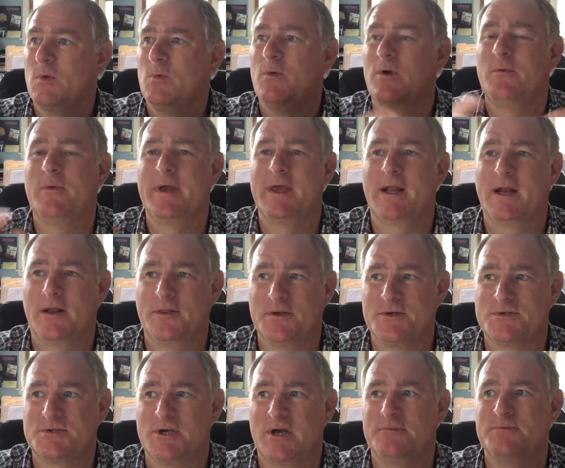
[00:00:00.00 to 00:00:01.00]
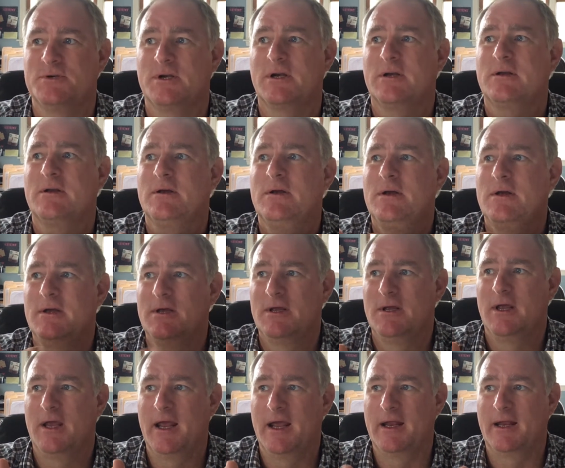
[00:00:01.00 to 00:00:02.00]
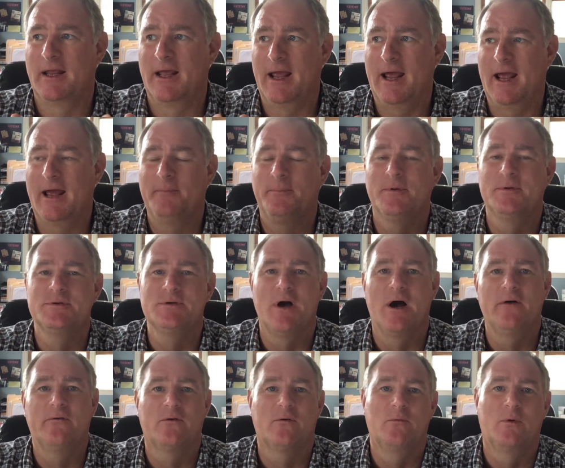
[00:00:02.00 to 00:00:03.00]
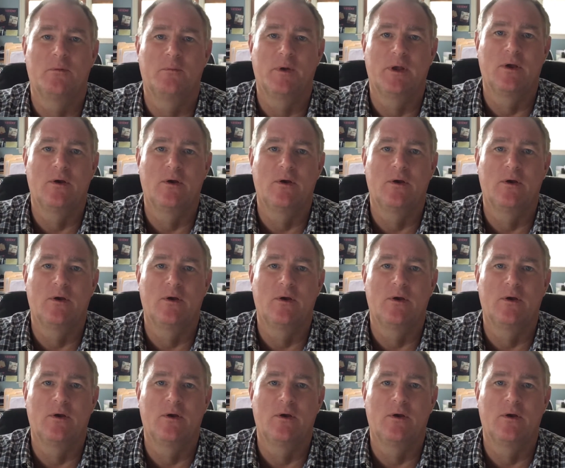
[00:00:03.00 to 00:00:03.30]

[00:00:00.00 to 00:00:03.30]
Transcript: when we get on the subject, and it happens often when we